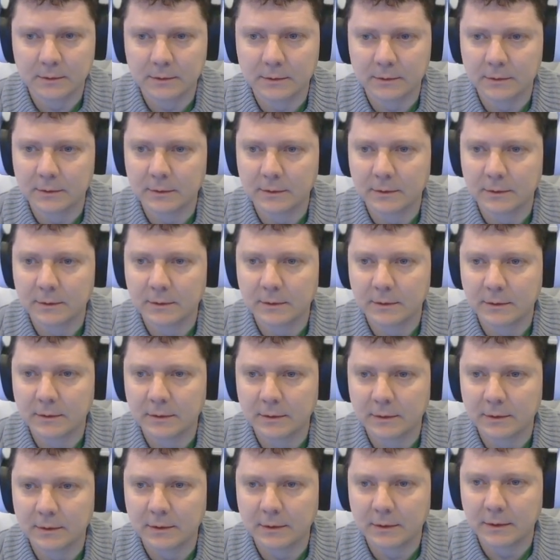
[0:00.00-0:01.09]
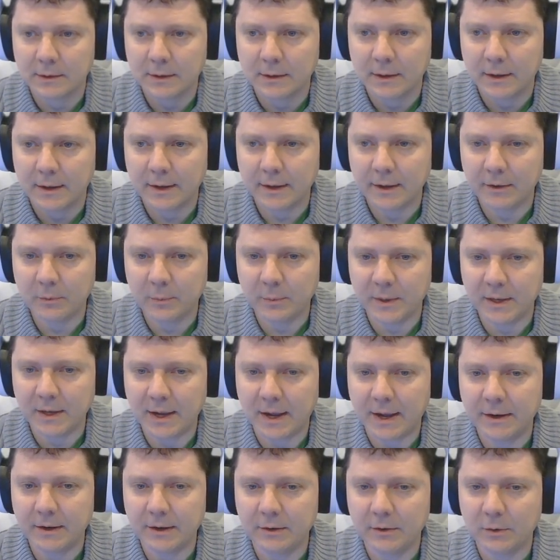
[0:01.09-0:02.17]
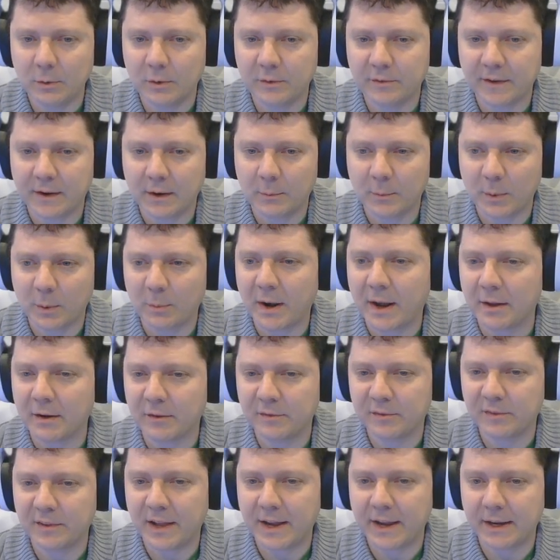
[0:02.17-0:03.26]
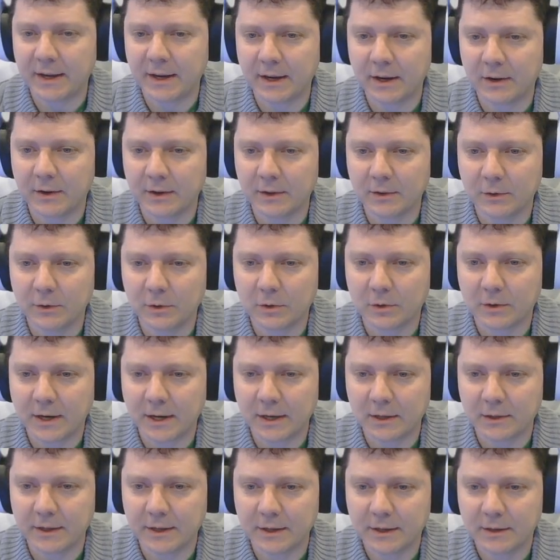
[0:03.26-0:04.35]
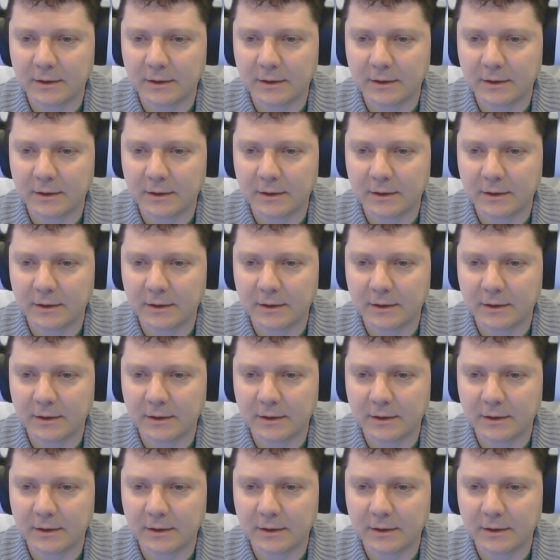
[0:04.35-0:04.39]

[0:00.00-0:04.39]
I guess we kind of do if I remember how to fly an Arielu correctly.